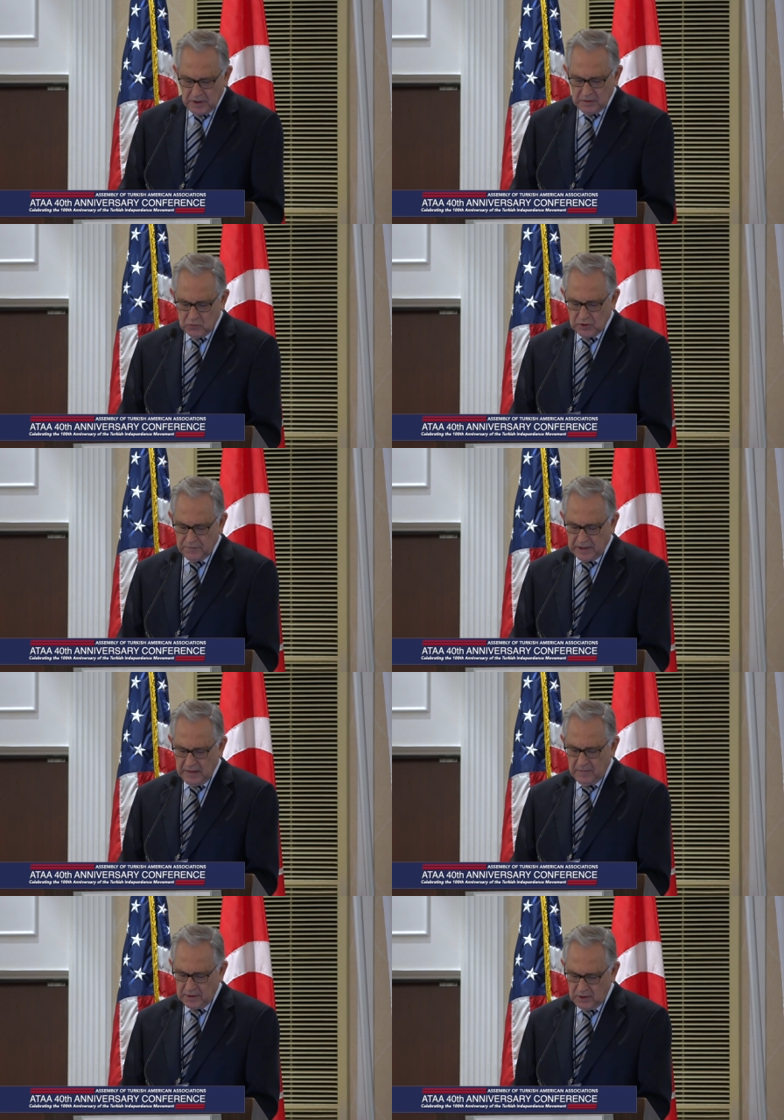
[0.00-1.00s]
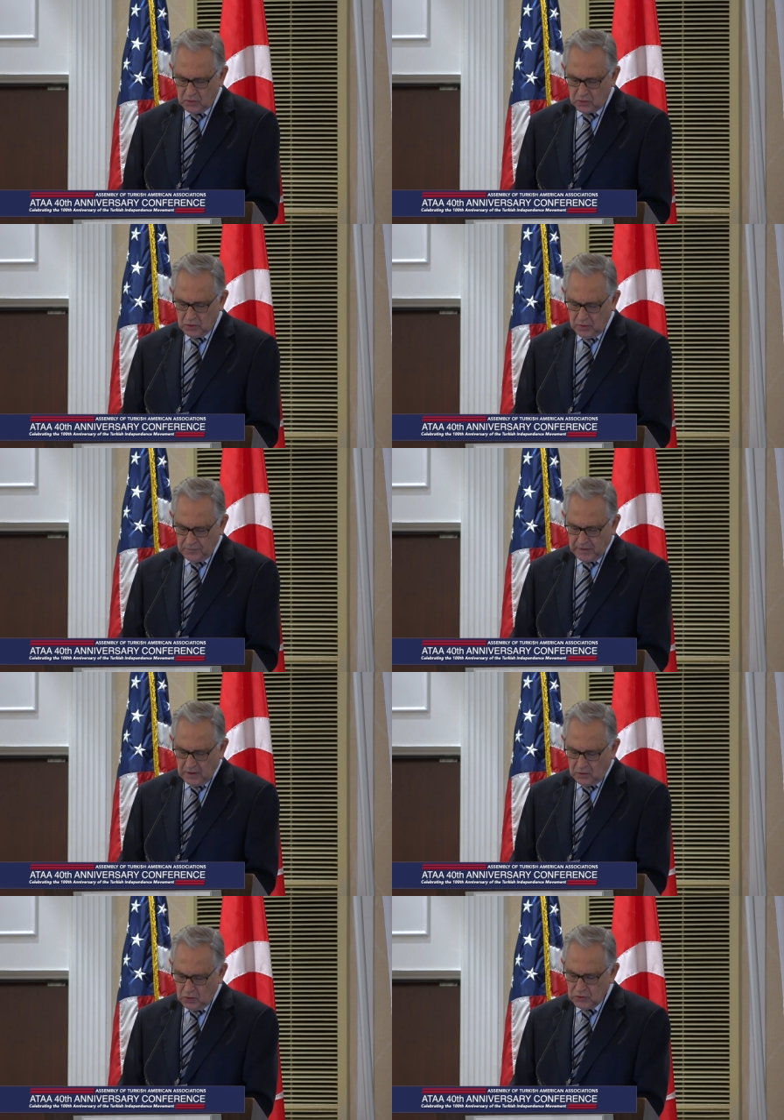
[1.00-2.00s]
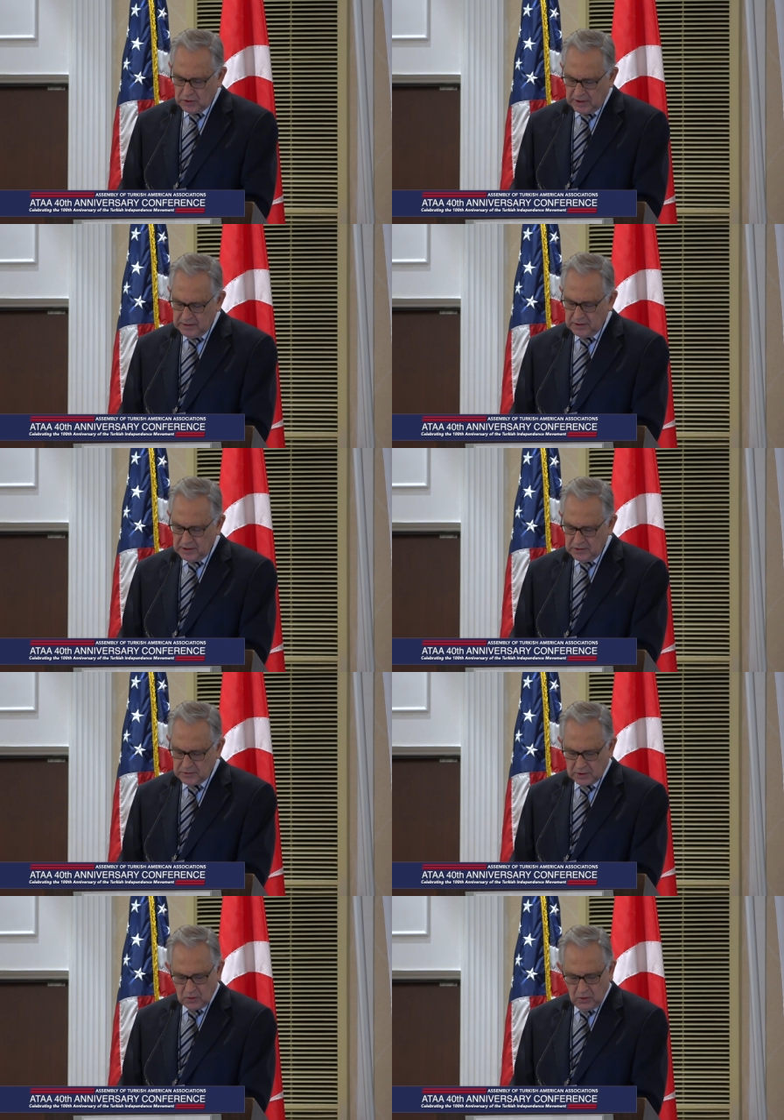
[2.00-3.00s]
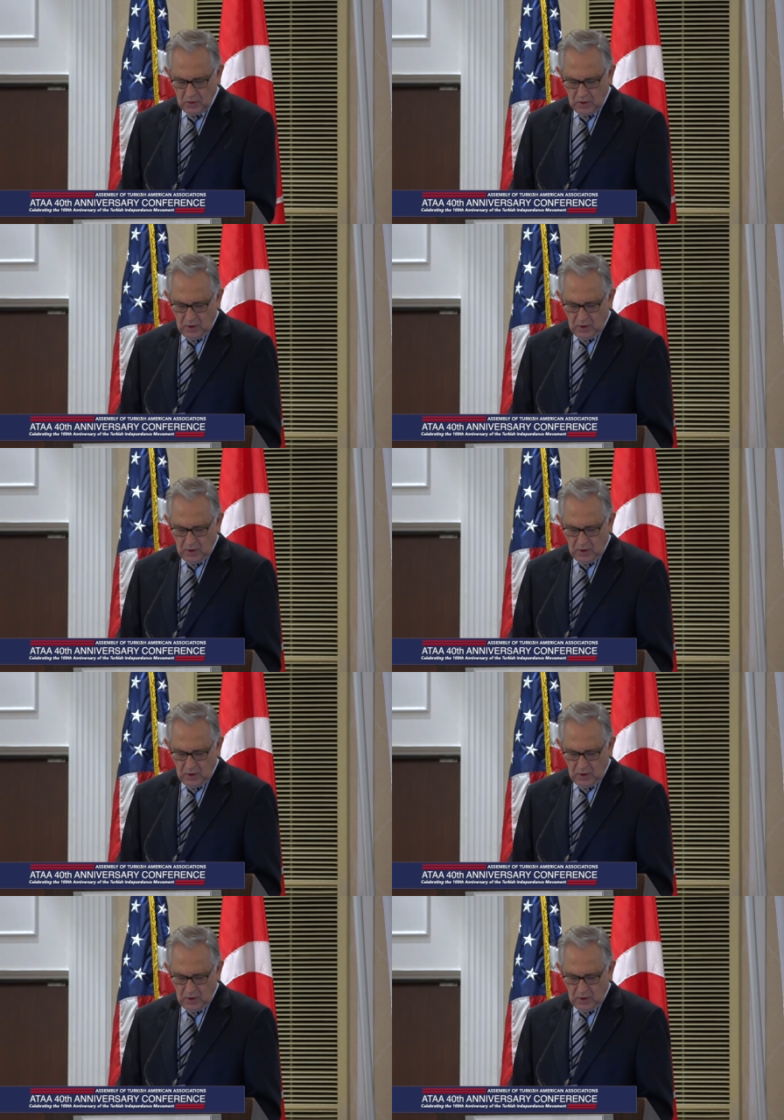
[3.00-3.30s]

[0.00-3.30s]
by Mustafa Kemal Atatürk close to 100 years ago,